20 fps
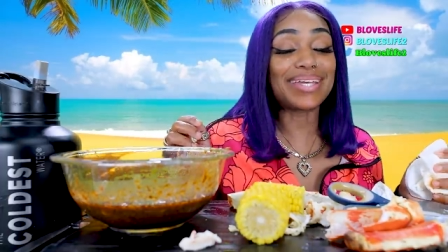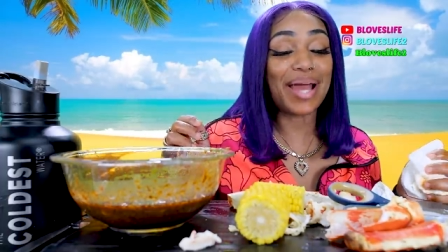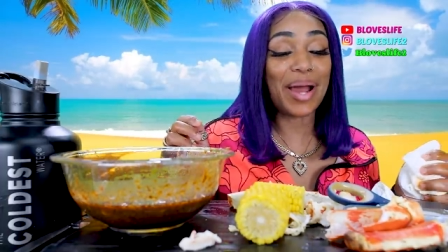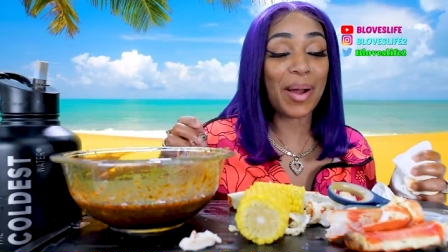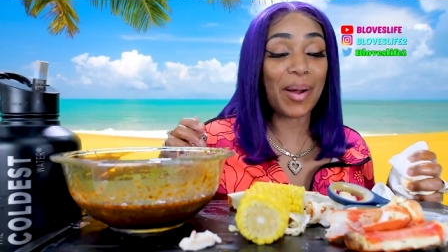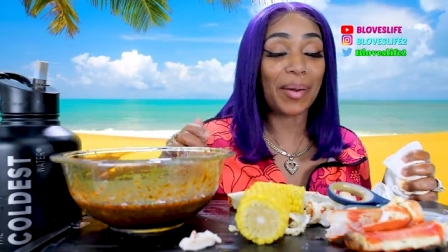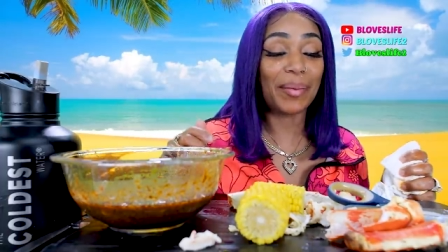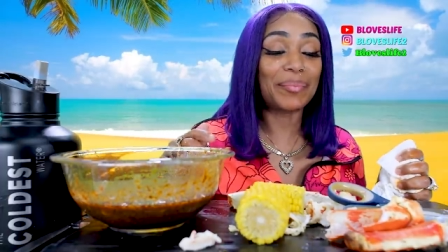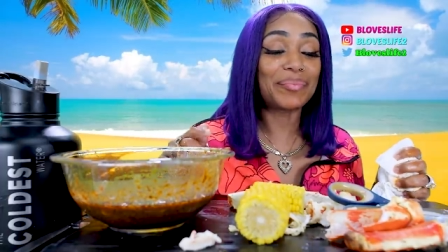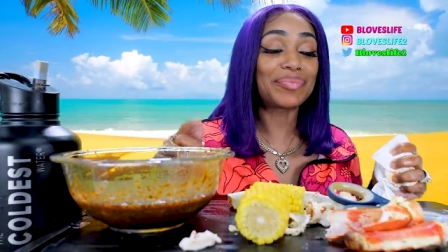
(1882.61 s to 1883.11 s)

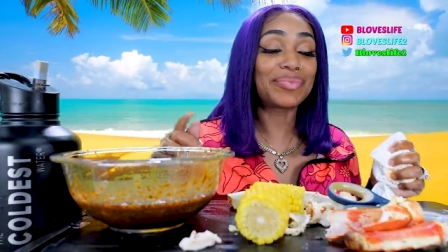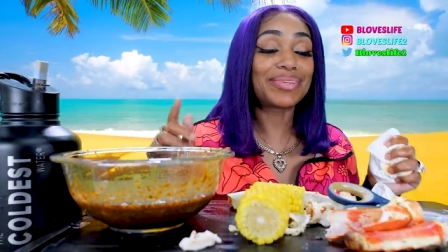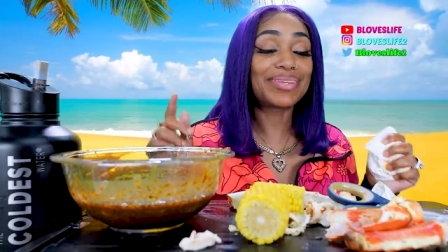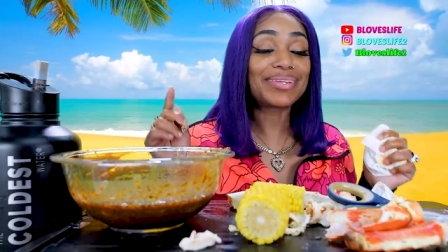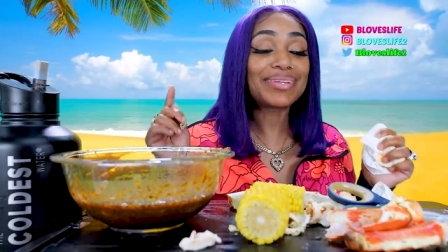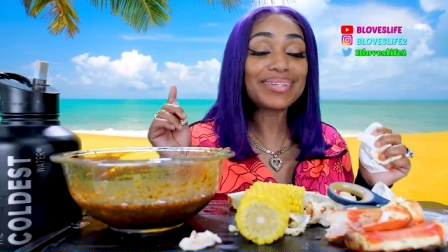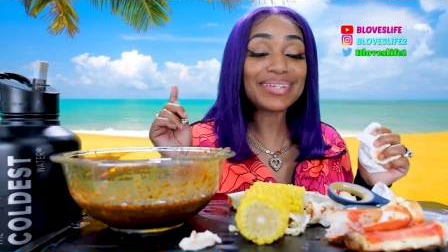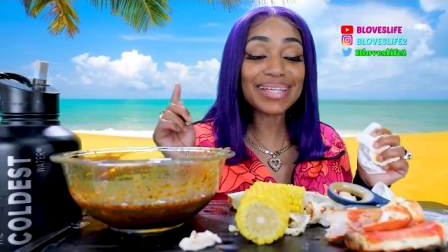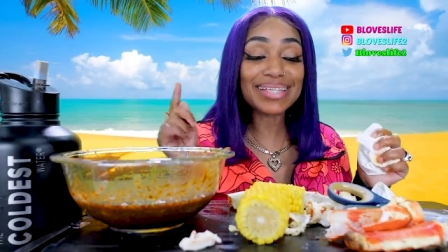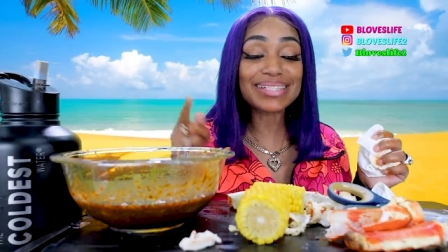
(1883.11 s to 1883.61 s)
y'all,
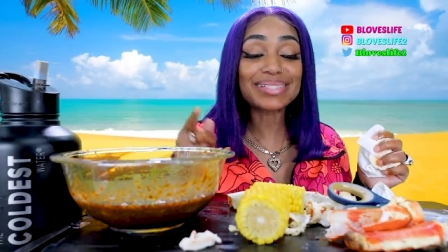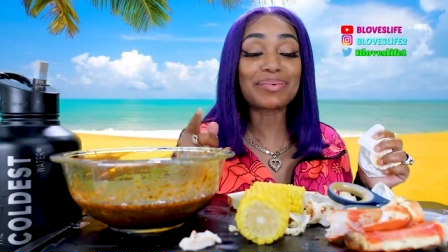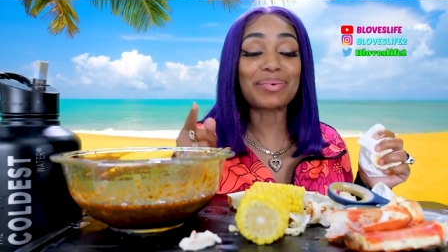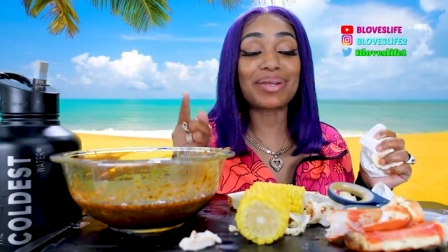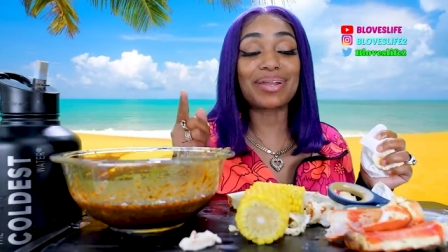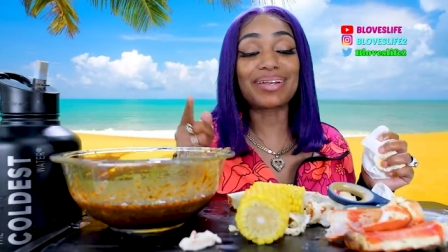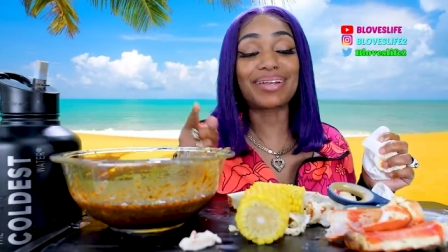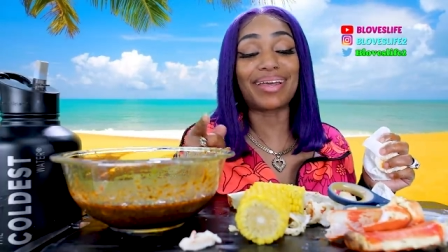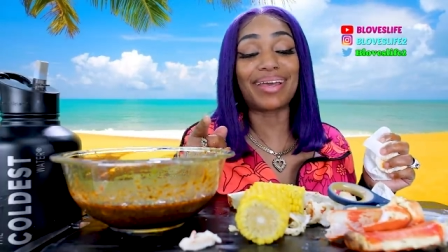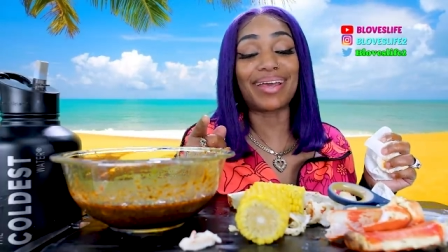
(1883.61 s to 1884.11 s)
this is
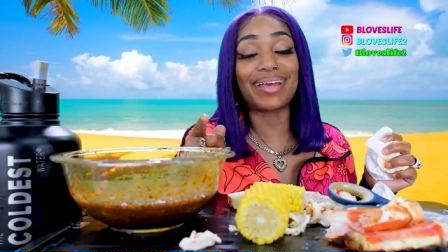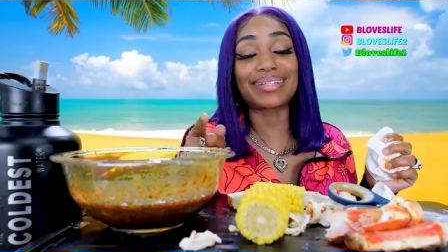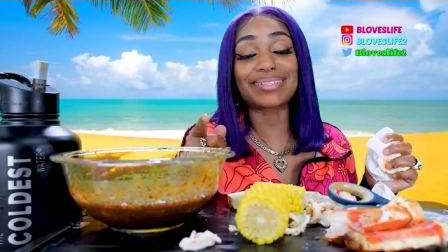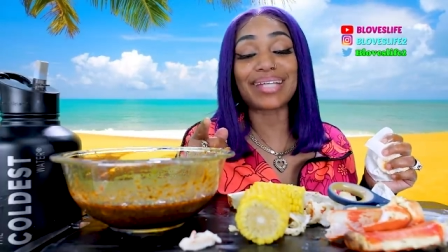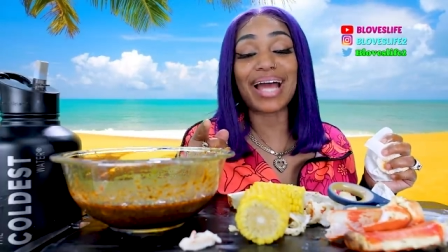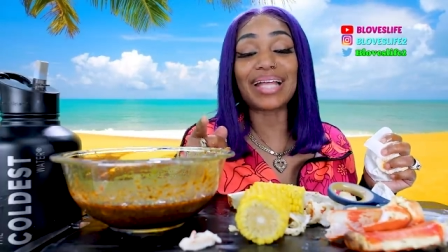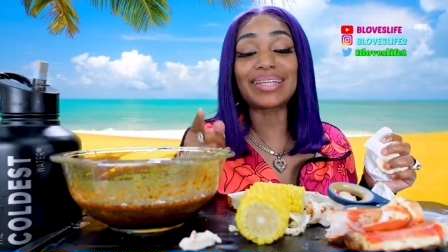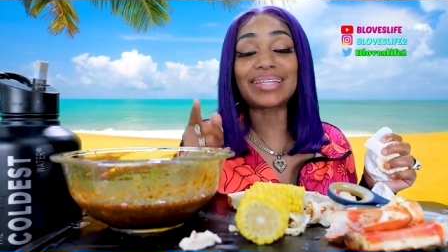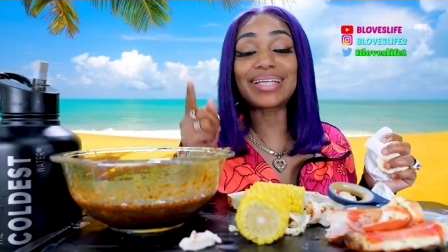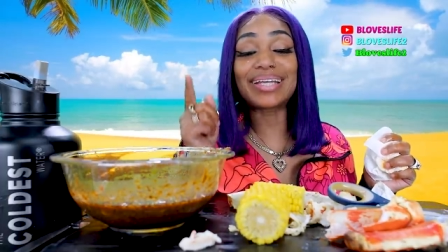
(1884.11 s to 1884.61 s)
what it
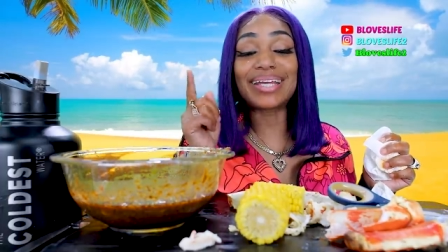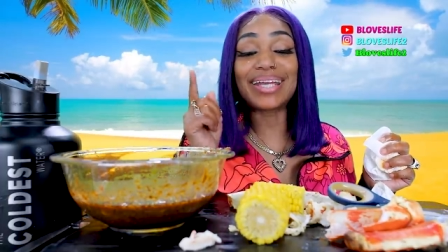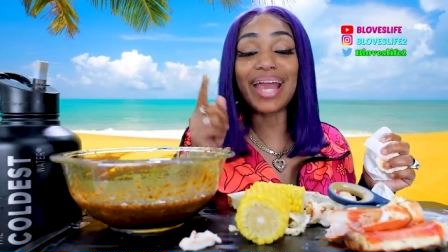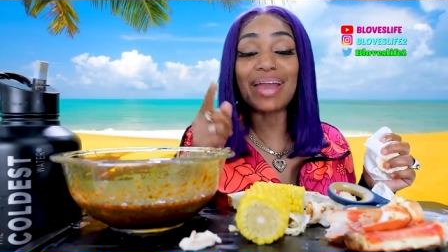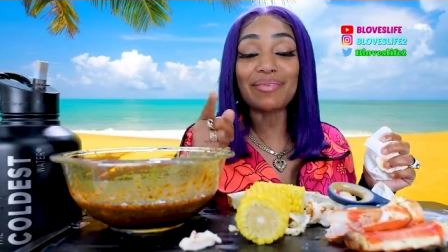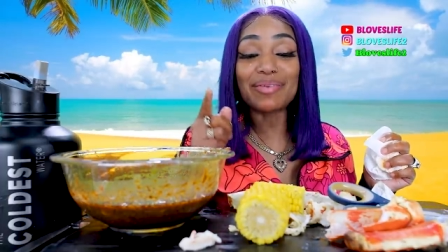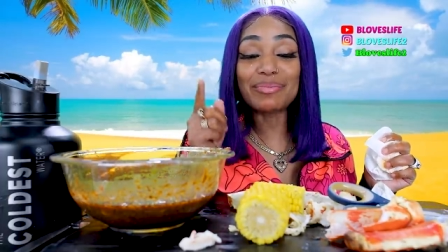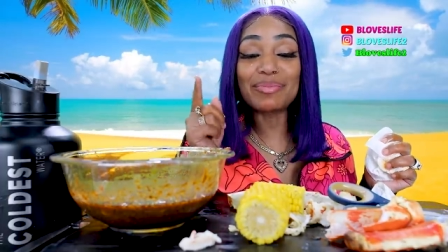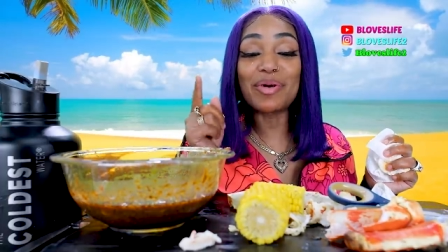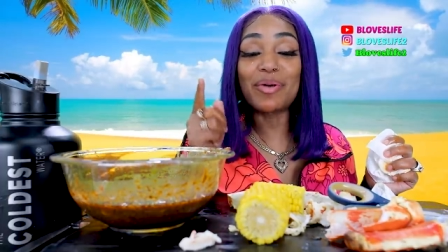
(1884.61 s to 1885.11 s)
is. I think
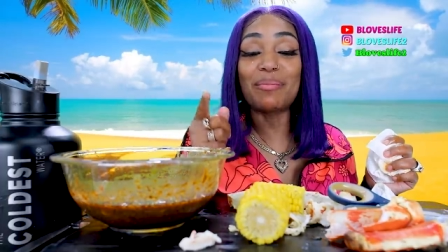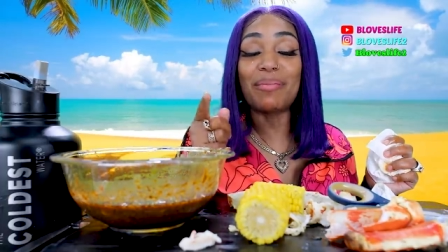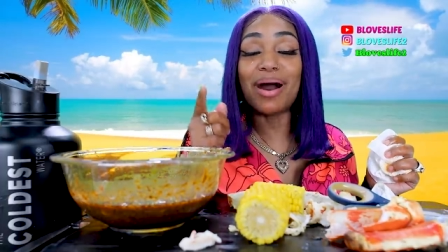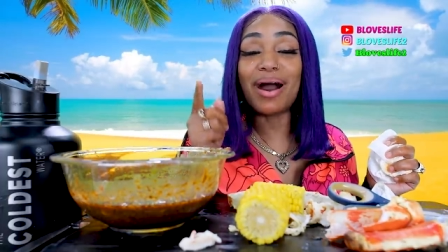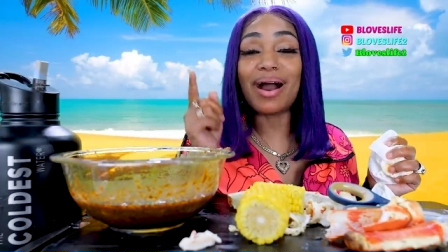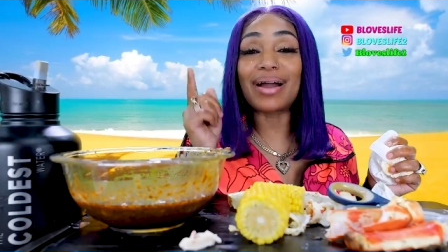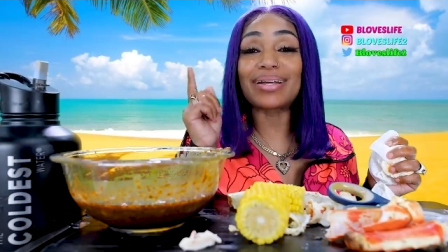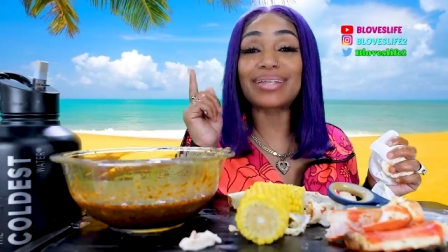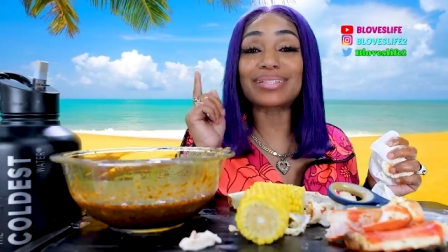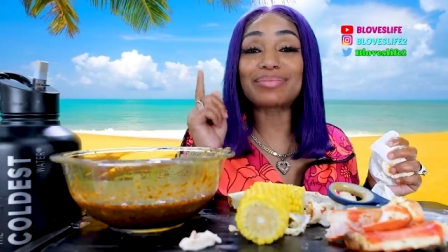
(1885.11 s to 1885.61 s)
every
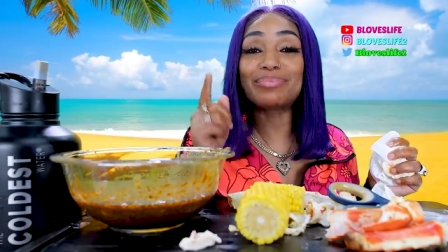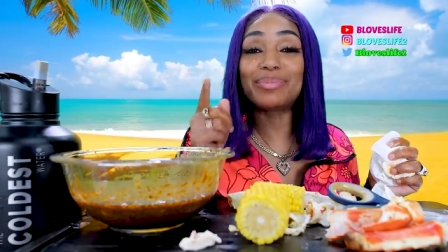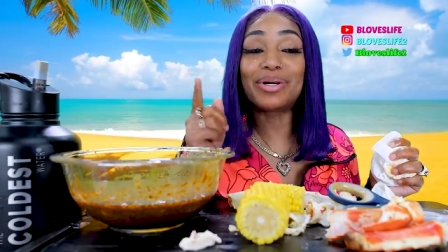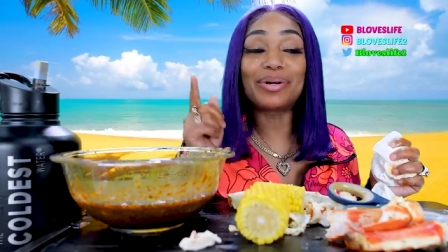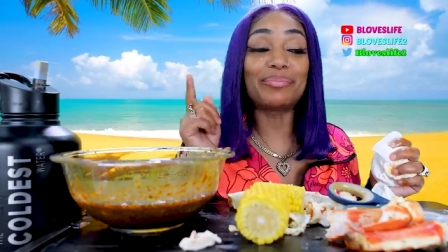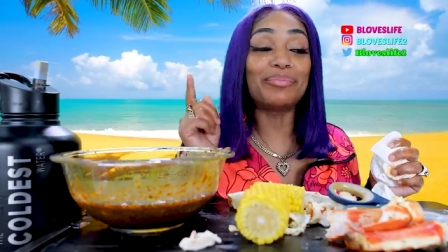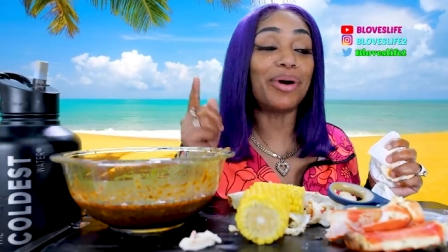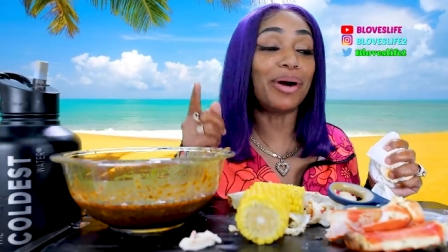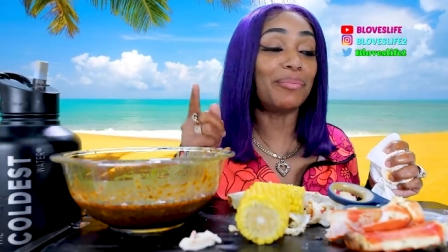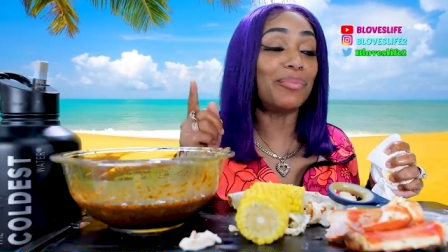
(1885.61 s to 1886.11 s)
mukbang,
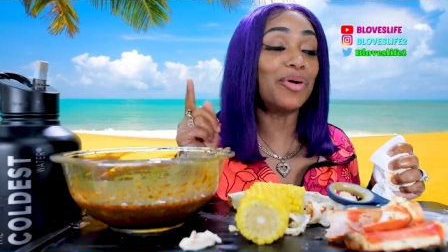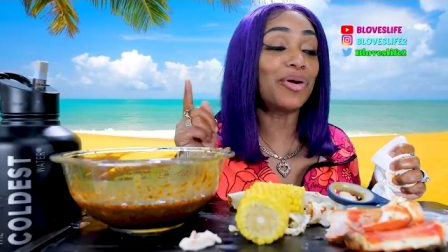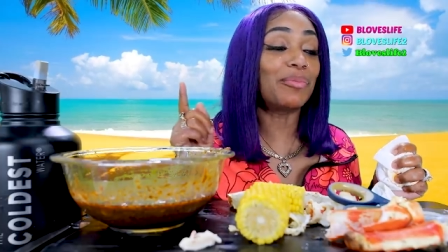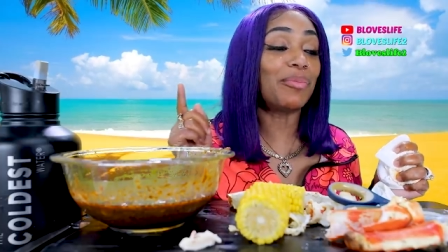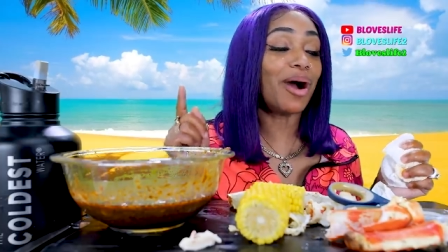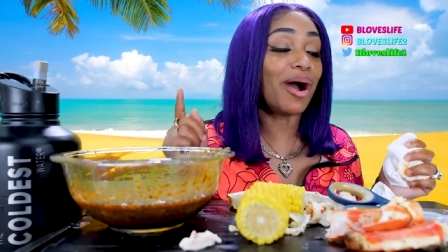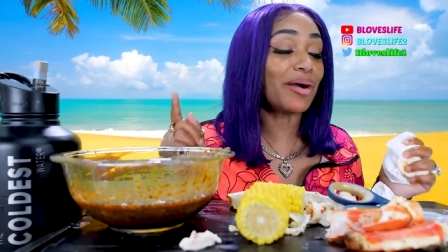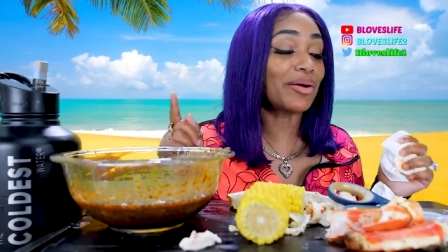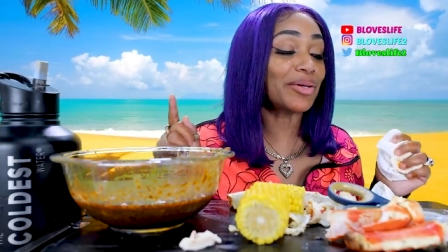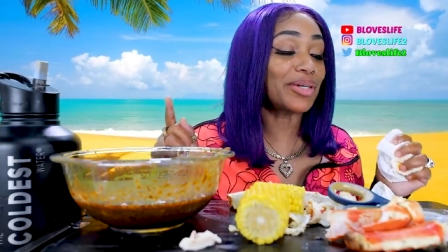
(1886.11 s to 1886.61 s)

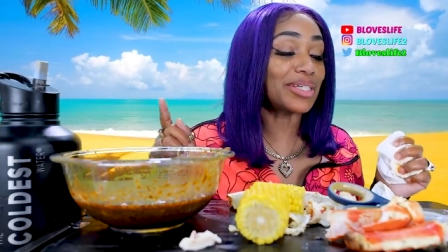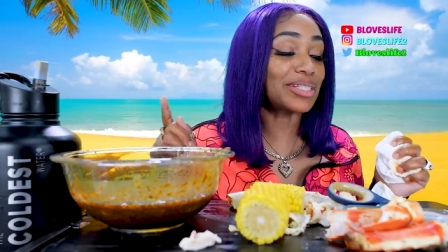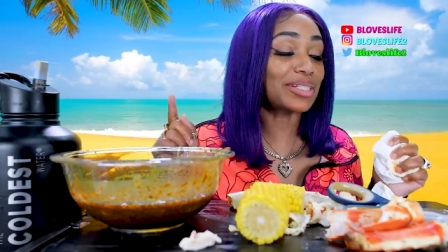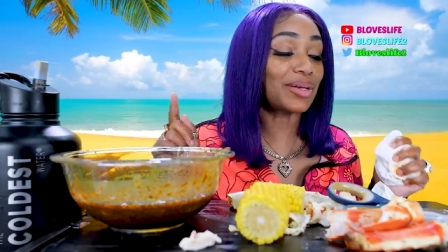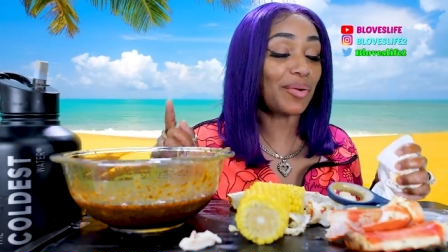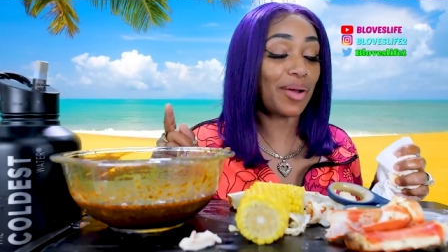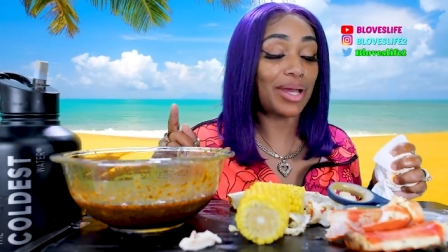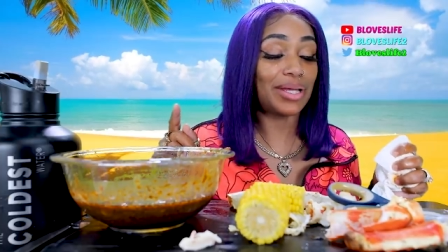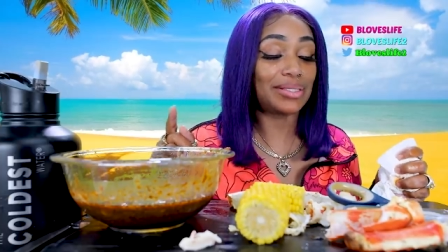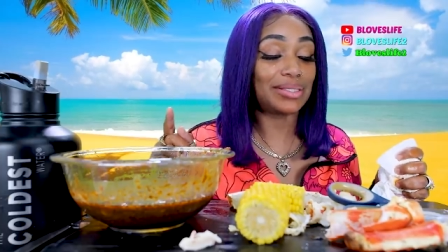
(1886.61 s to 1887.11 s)
mukbanger is
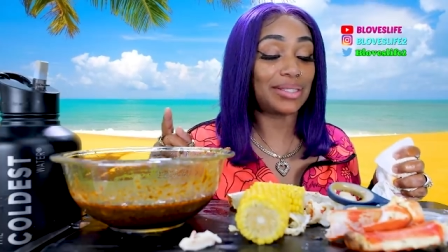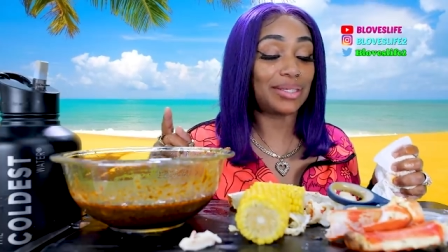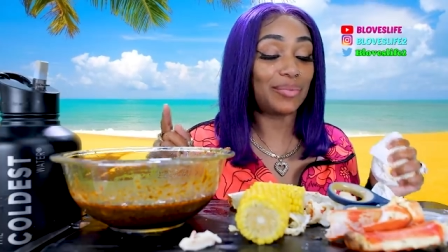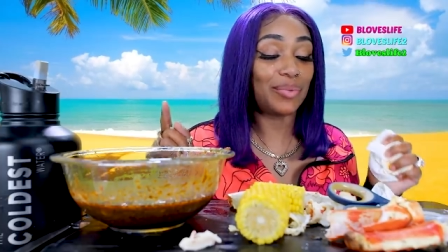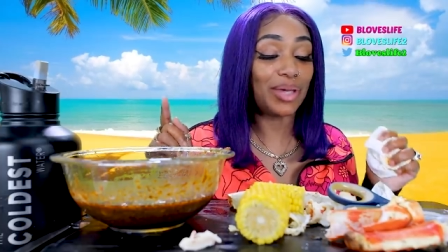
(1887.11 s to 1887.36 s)
crazy.